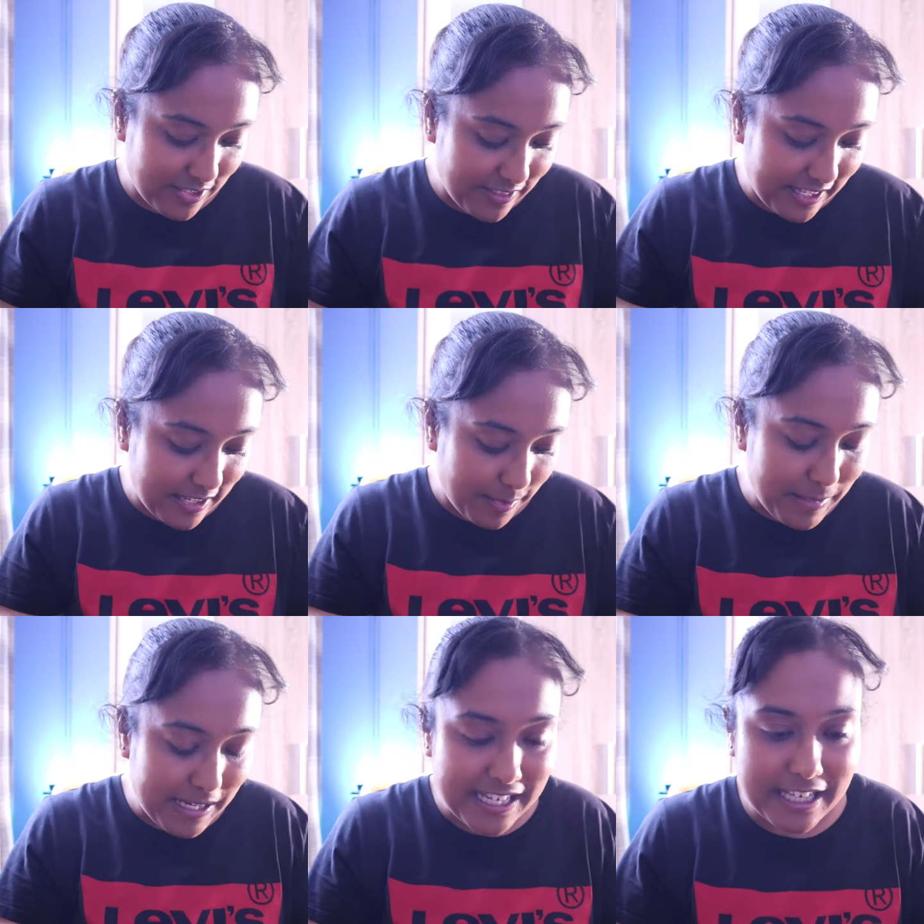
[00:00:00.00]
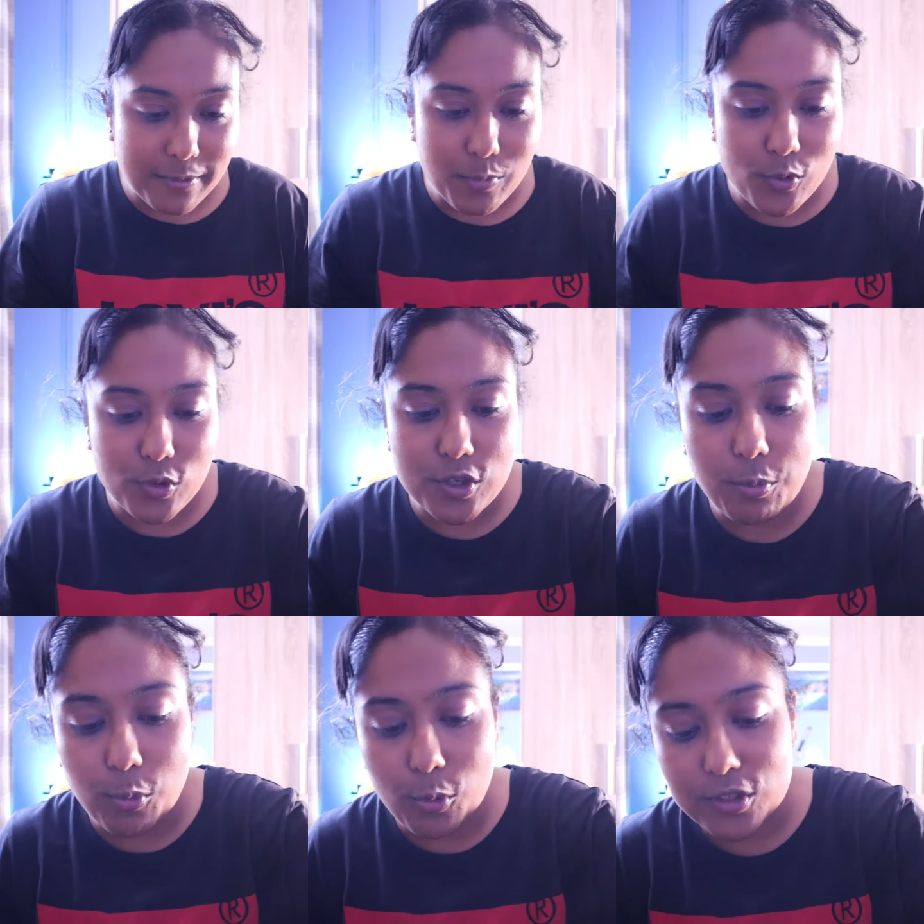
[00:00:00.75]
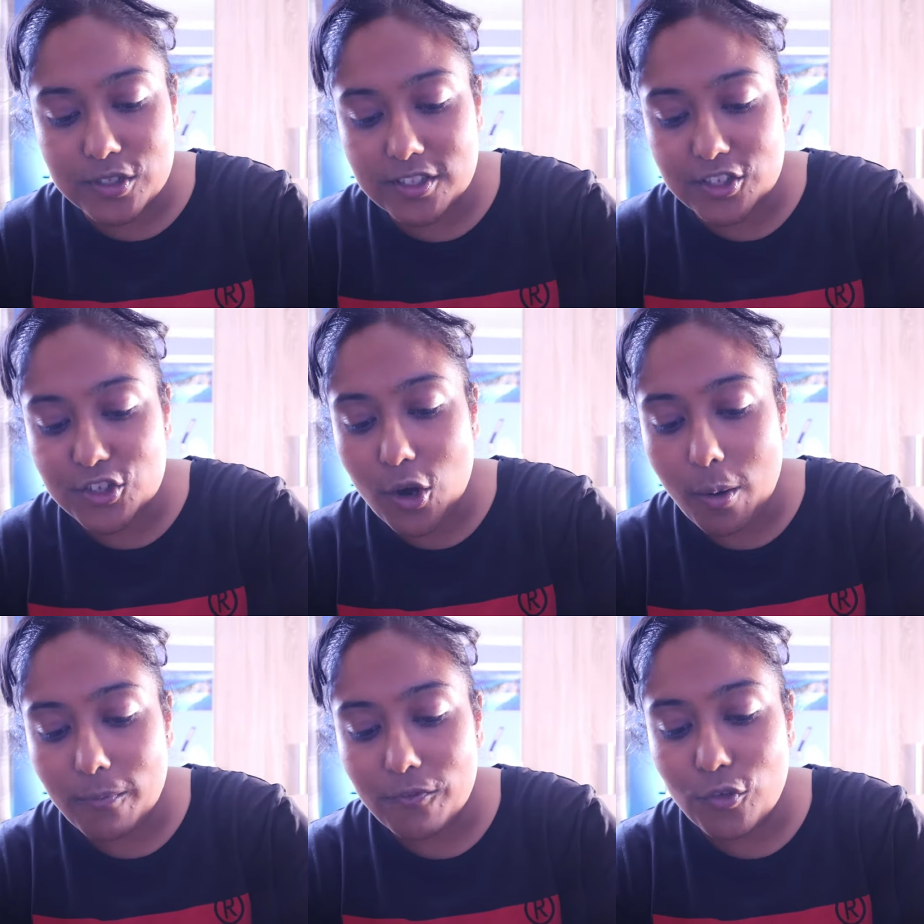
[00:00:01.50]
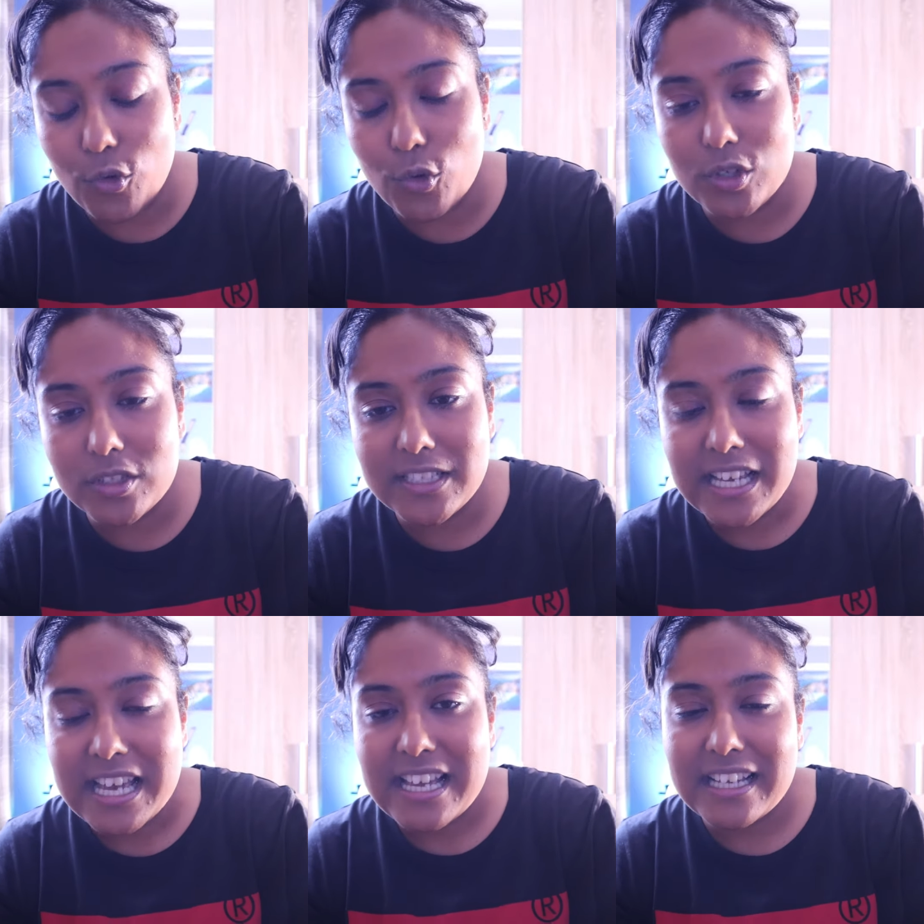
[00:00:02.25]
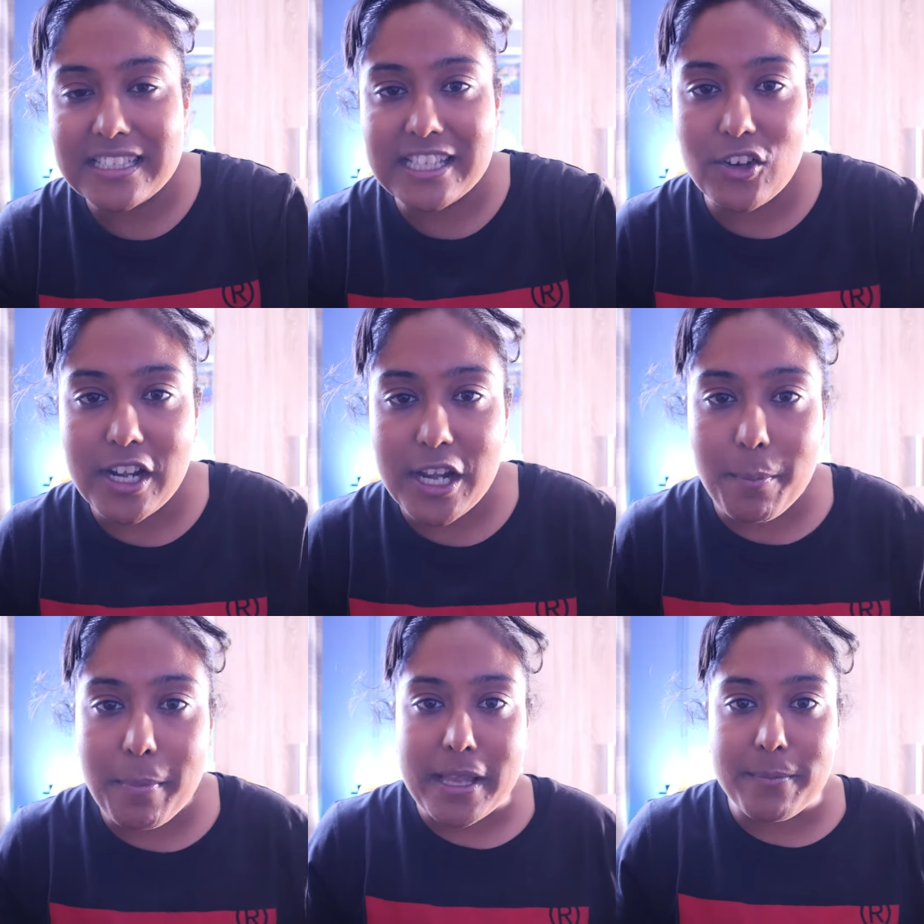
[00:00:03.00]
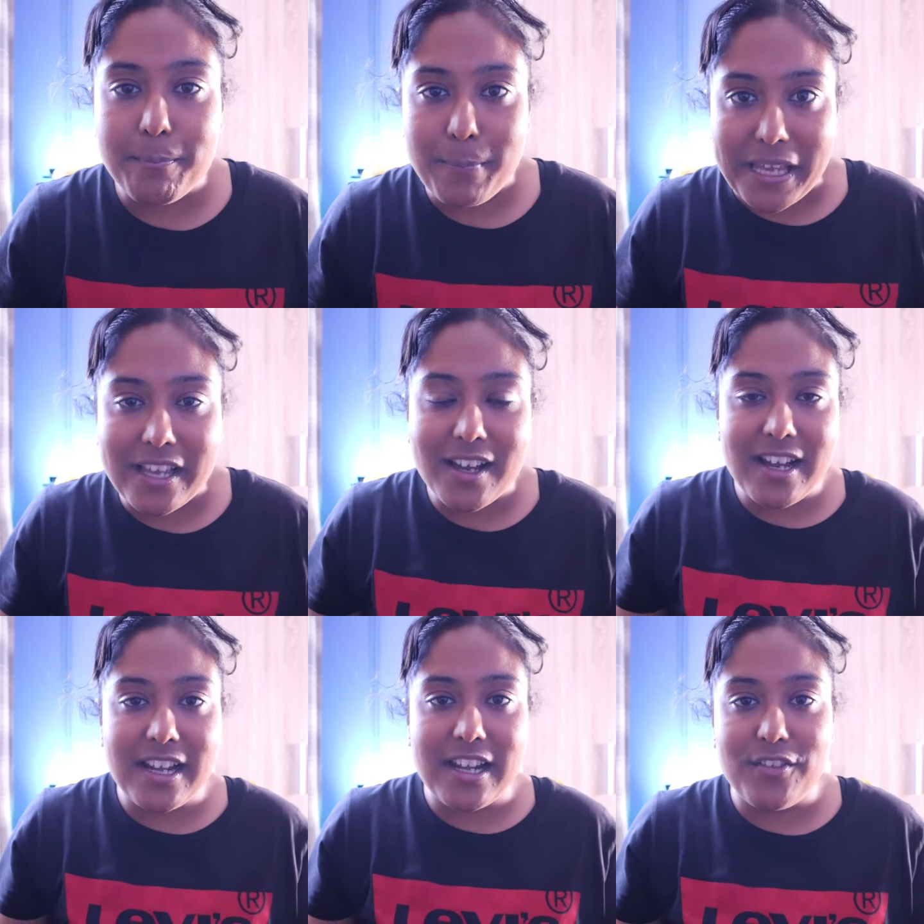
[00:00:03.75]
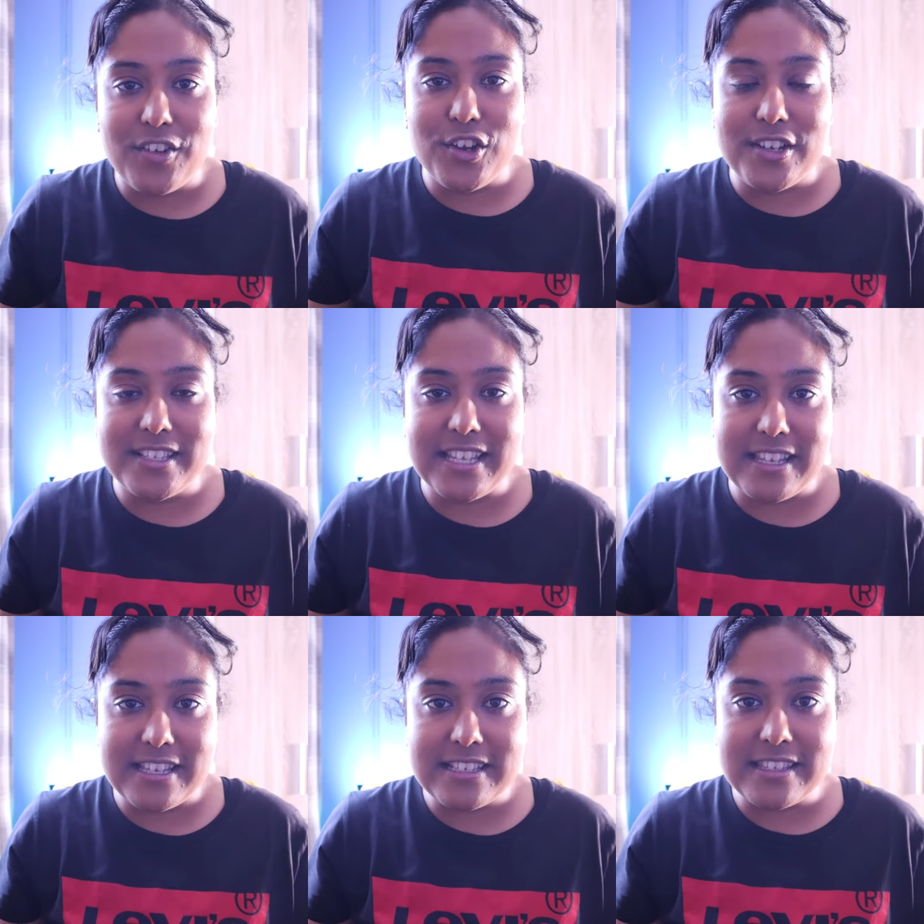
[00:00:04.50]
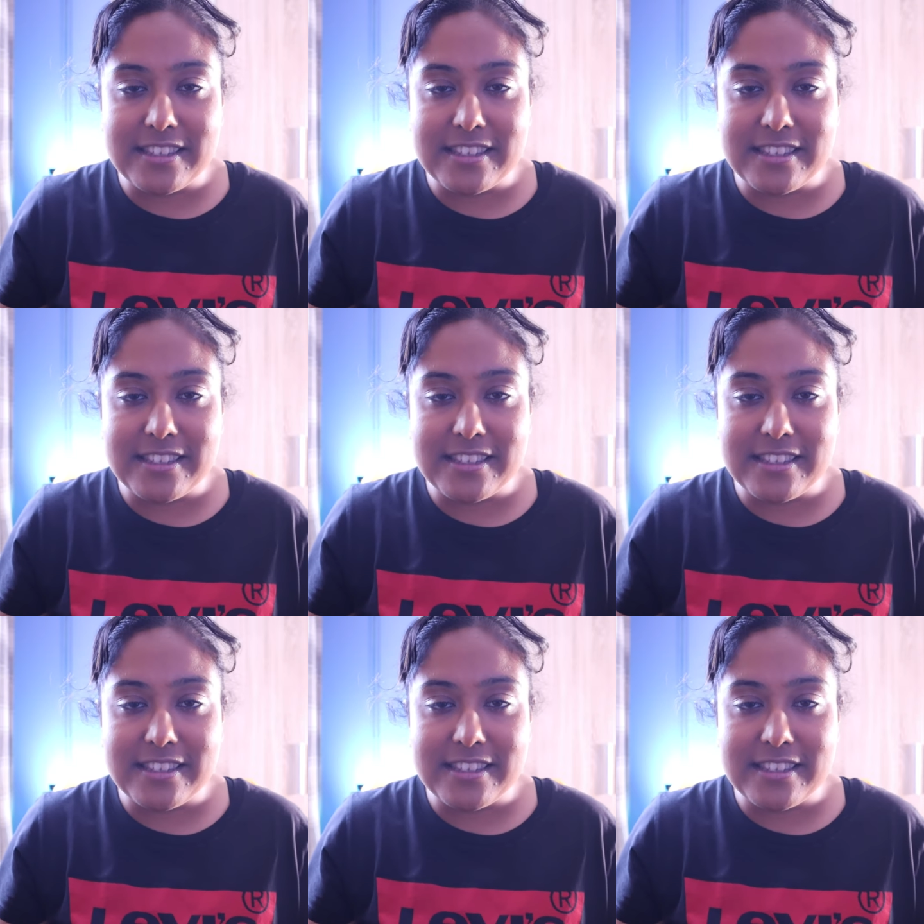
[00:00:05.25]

I think I'm leaning more towards the Tom Fords, because they're a little bit bigger, and I've noticed that,